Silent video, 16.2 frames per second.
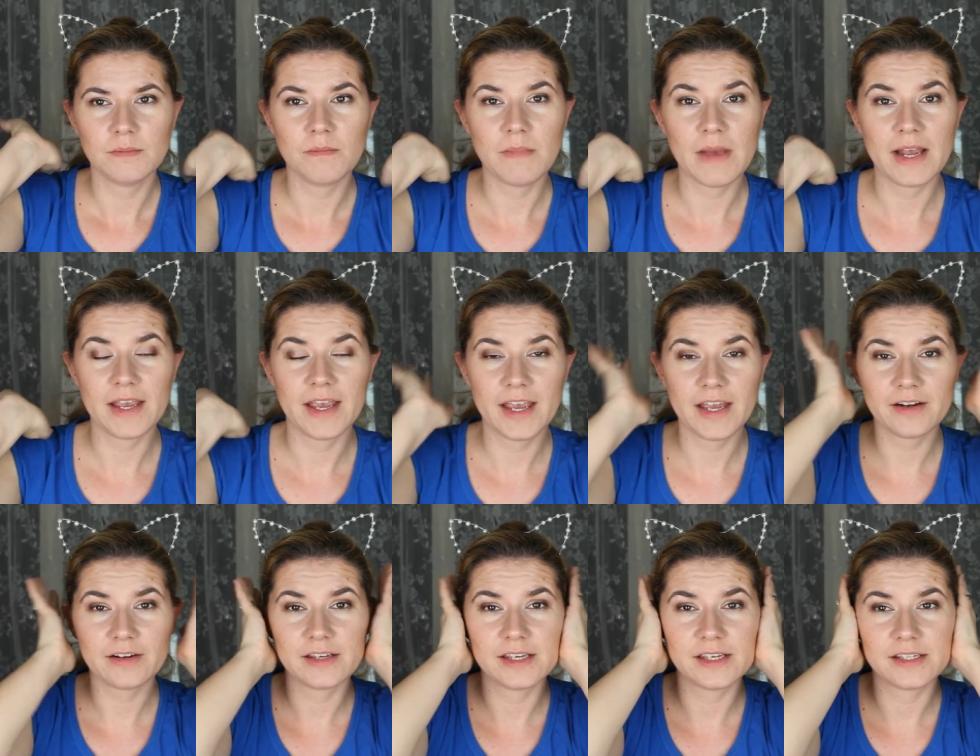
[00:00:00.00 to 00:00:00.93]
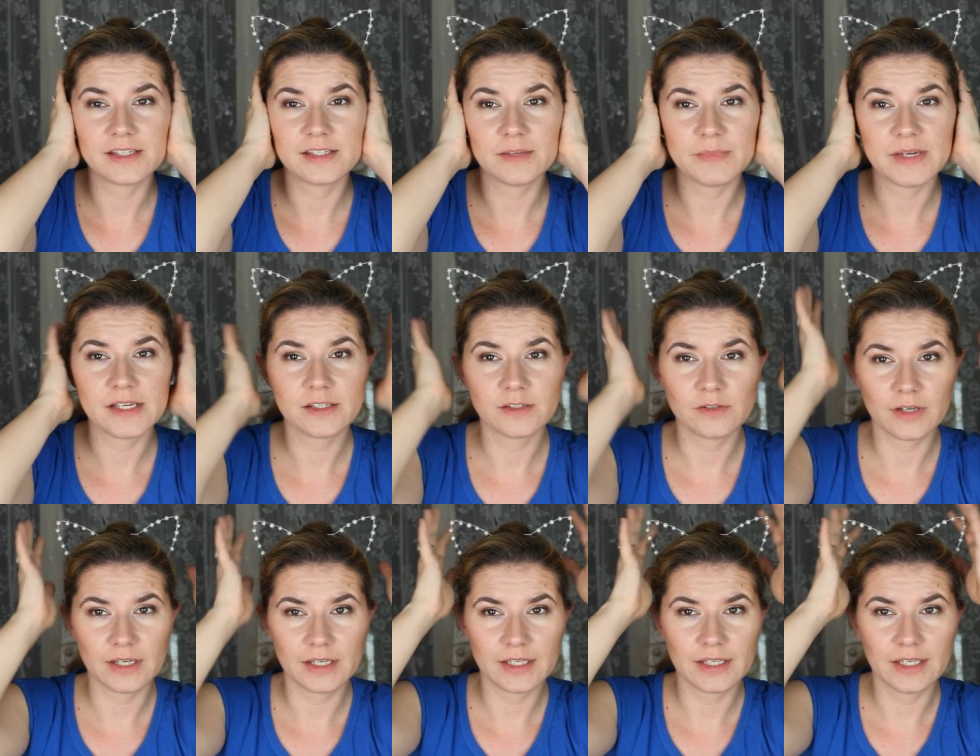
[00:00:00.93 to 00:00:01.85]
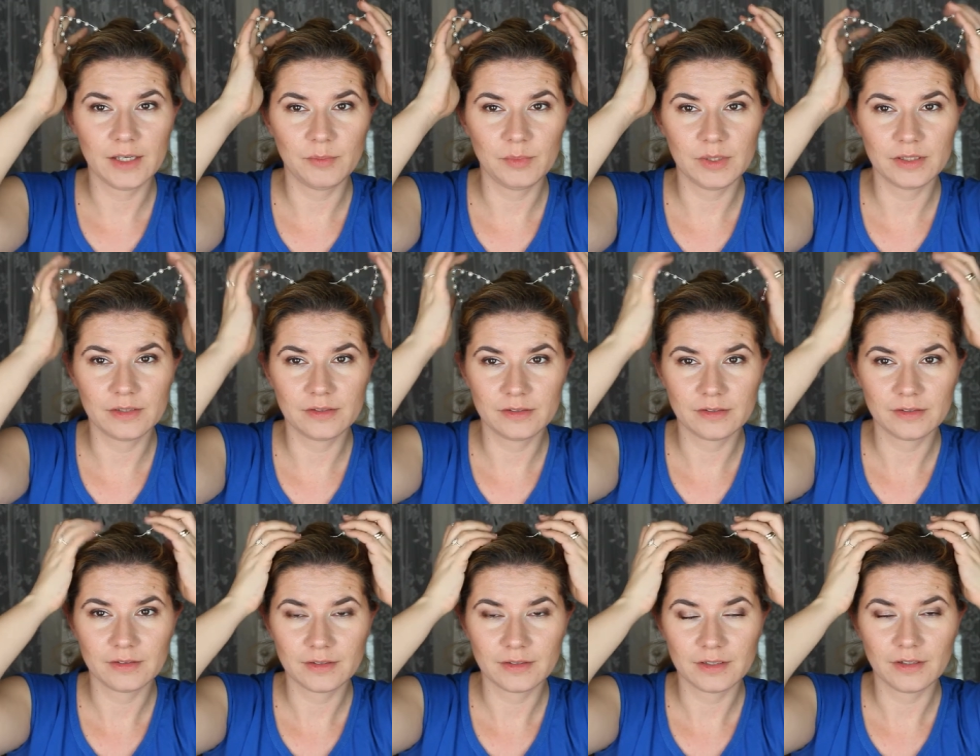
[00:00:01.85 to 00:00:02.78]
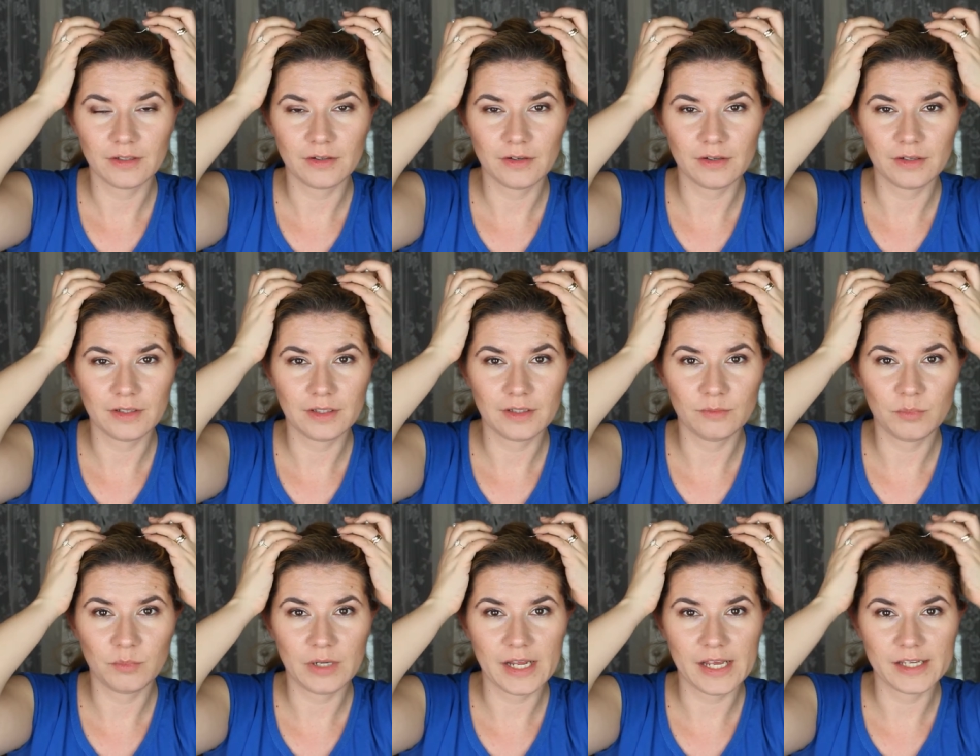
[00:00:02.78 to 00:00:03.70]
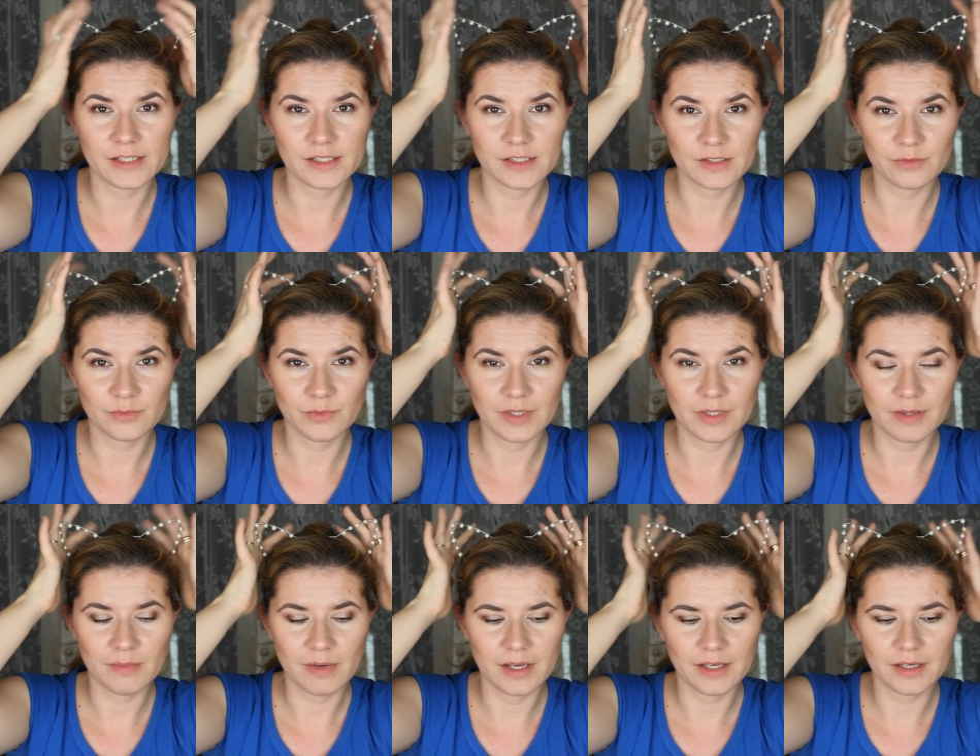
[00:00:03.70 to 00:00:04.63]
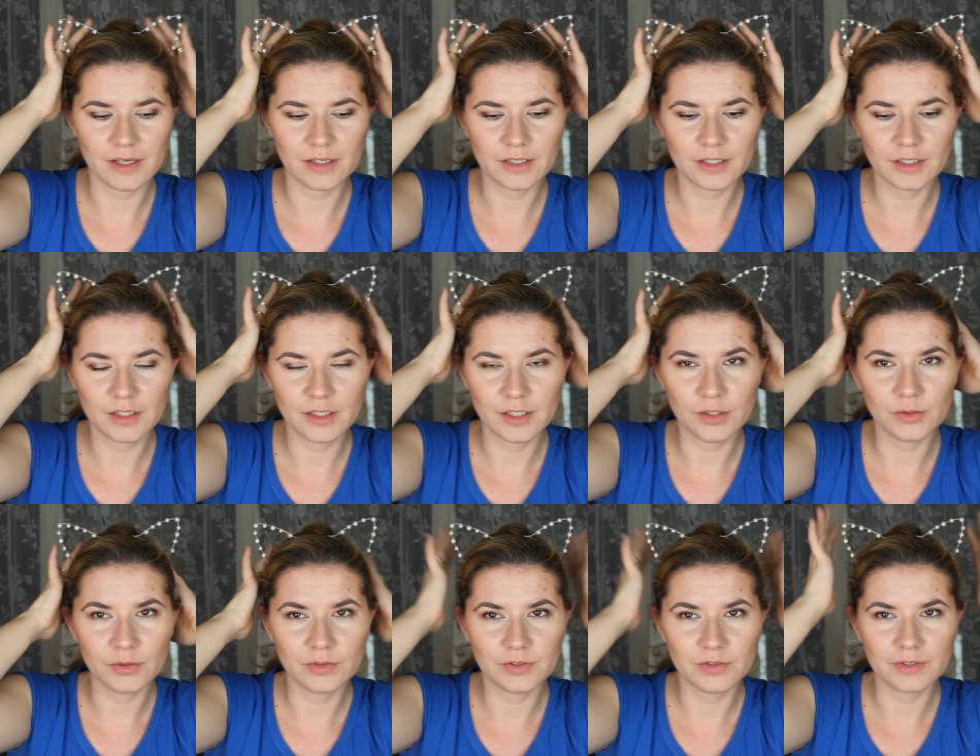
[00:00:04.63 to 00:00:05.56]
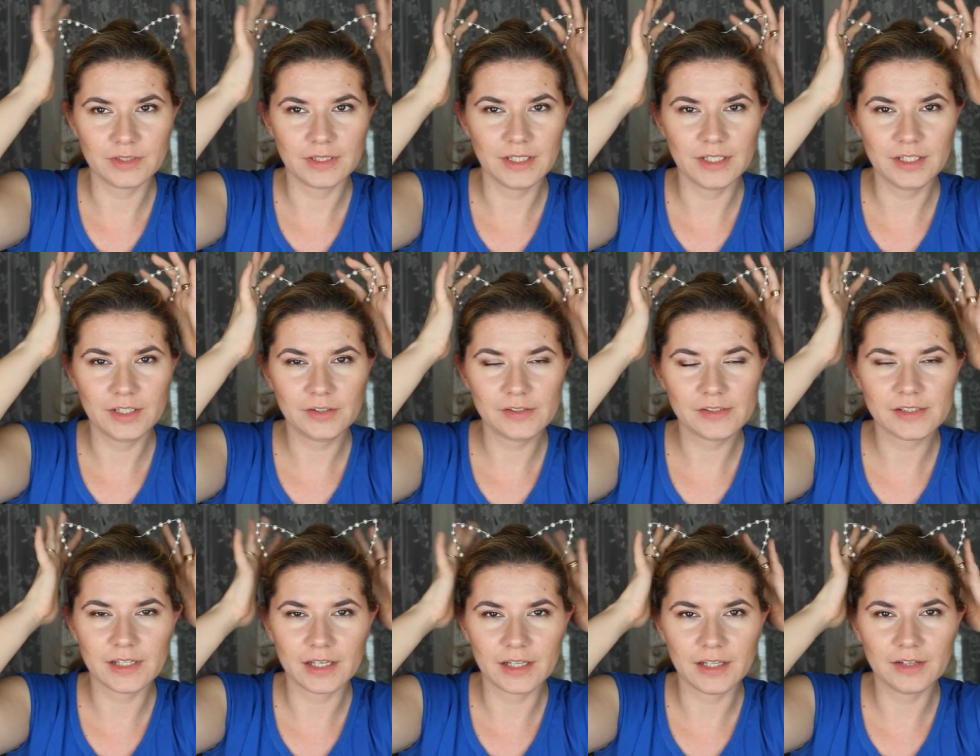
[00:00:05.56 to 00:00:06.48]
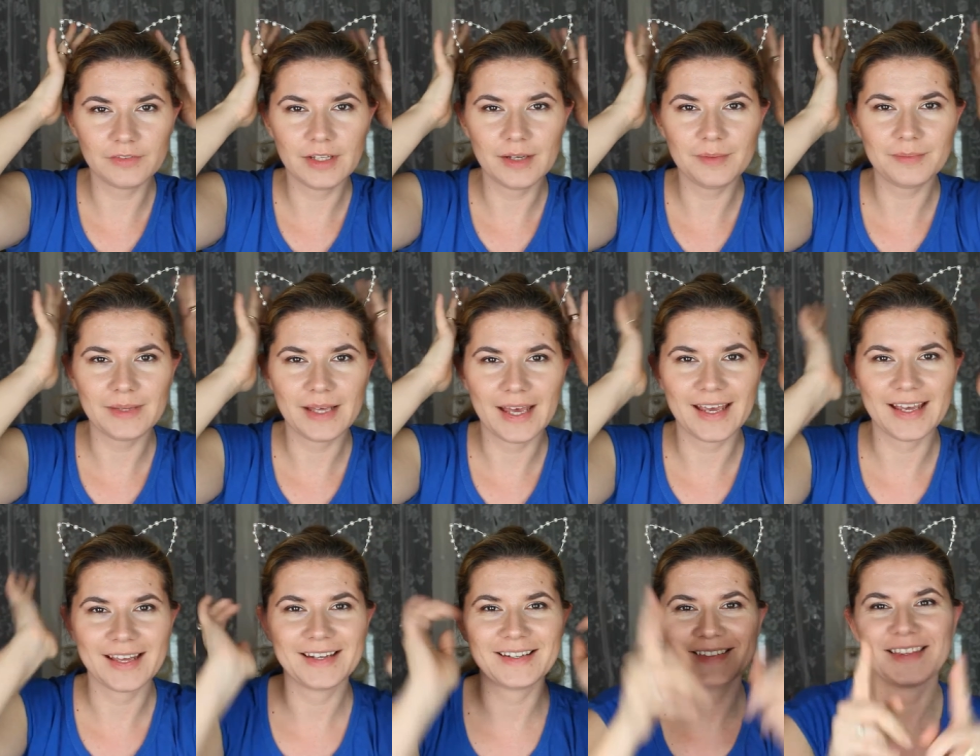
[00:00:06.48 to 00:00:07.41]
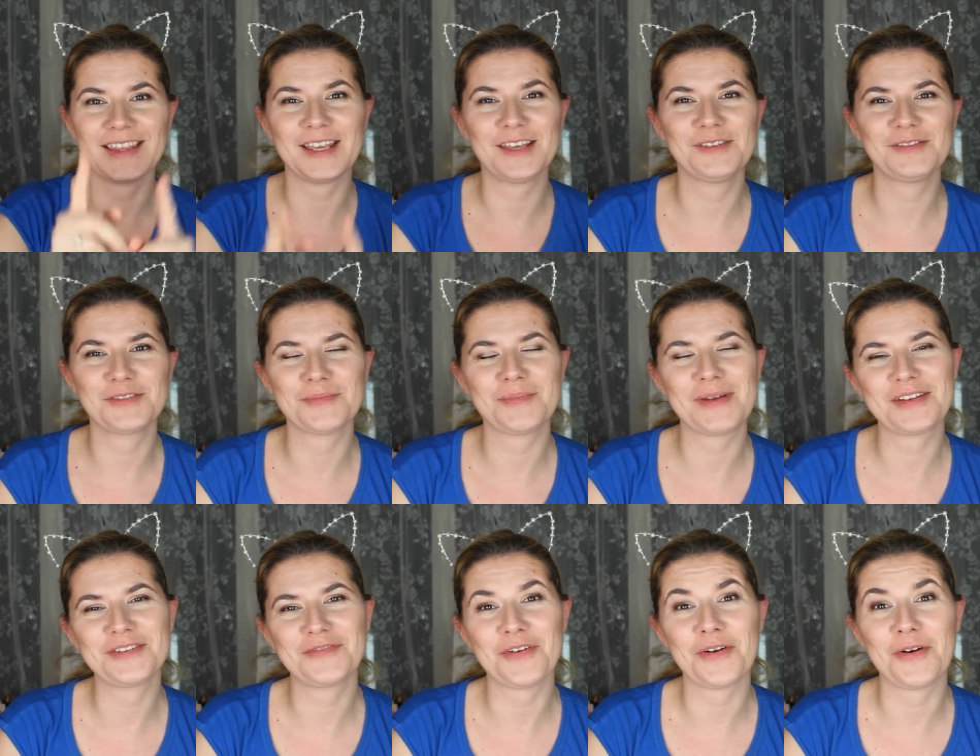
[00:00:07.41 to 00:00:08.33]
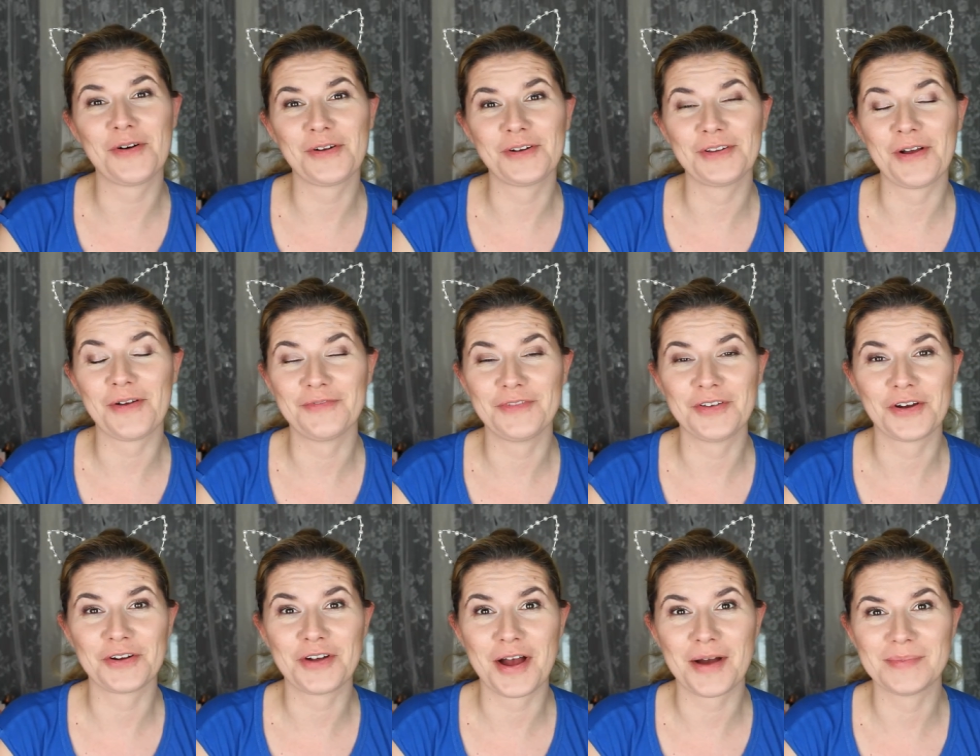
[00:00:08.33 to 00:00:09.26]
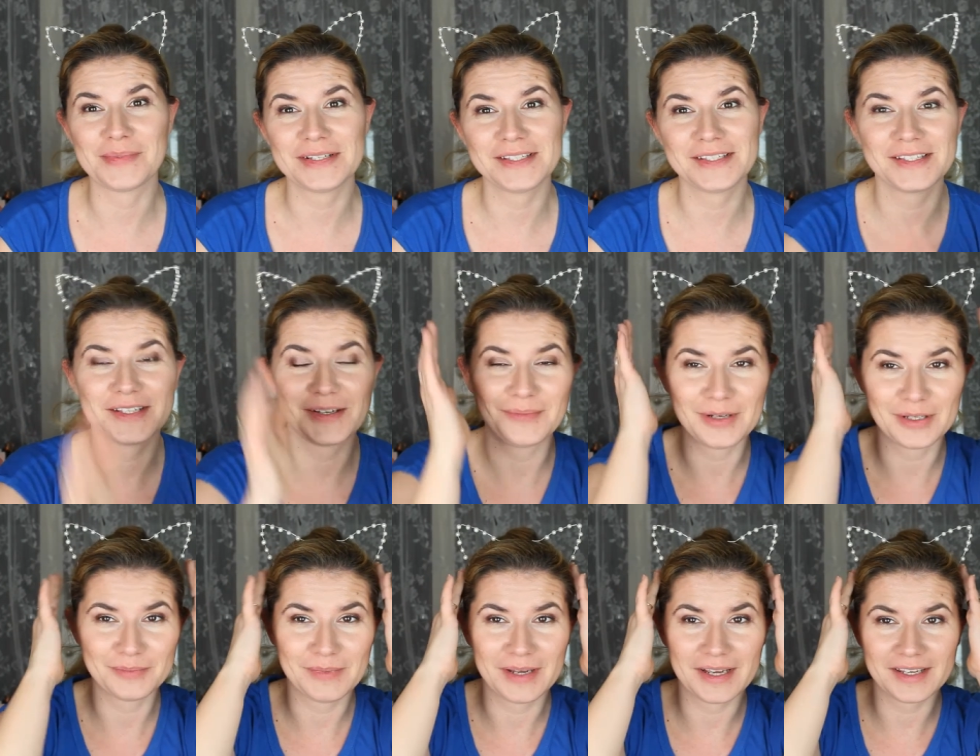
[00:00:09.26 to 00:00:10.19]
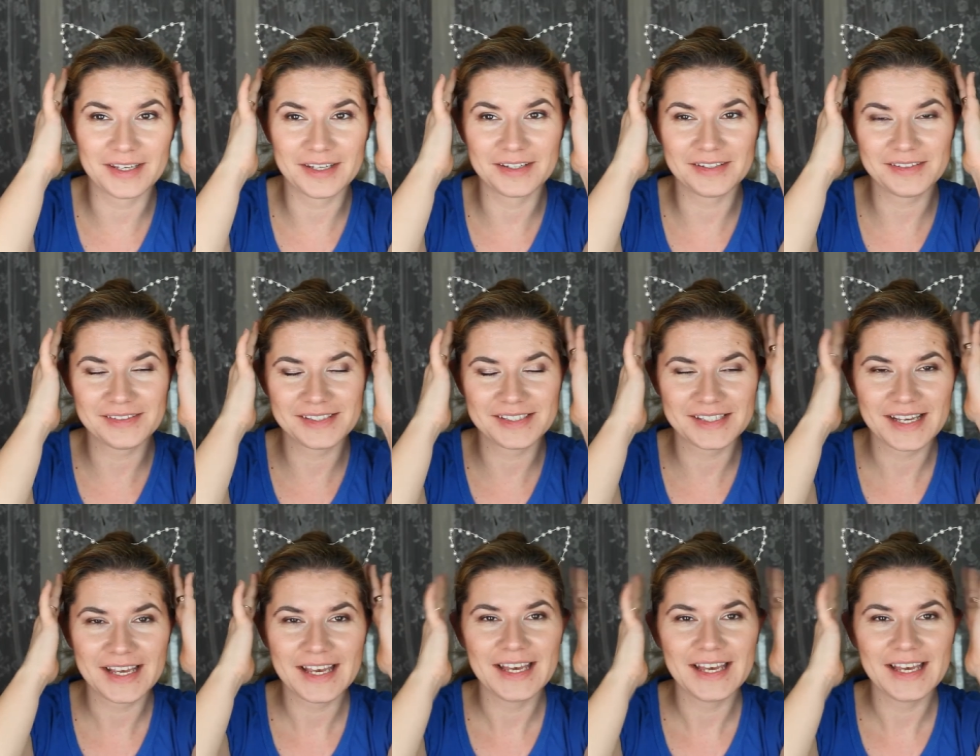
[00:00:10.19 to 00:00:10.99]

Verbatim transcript: my hair is a mess so I keep it in place with my cute ears I love them and thank you so much for all of your comments about my ears